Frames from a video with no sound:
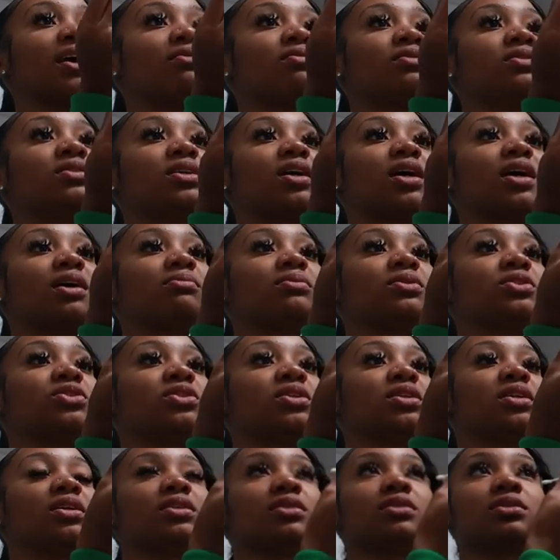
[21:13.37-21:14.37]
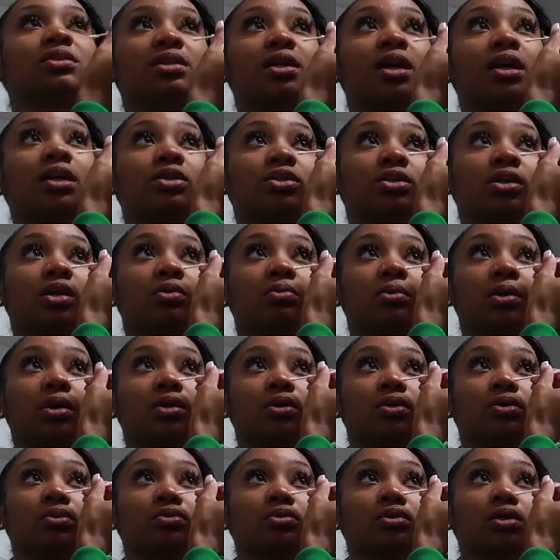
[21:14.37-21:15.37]
every time this shit gets snatched out my
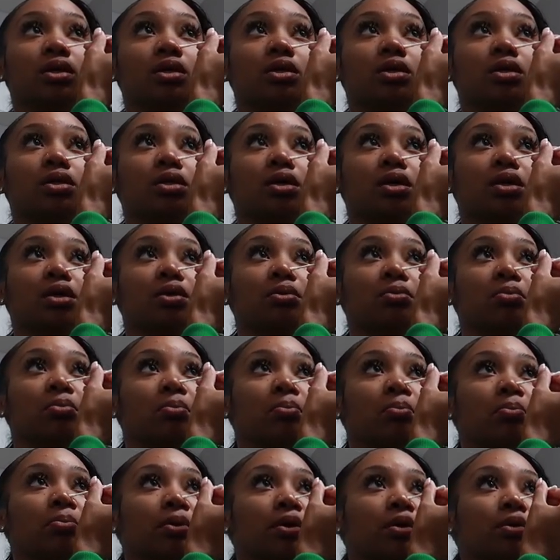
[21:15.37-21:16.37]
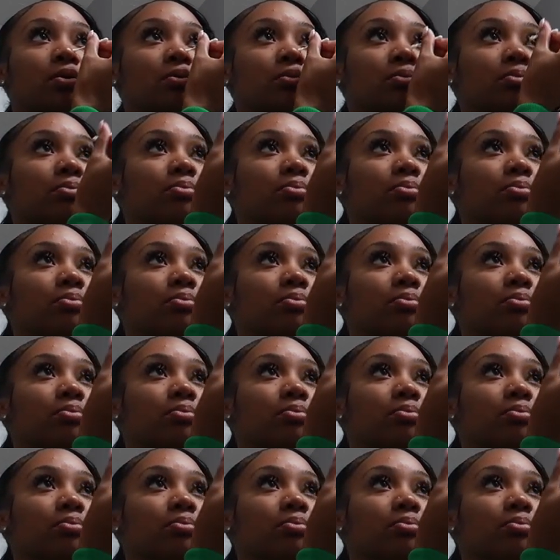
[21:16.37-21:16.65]
nose, I get like a bump.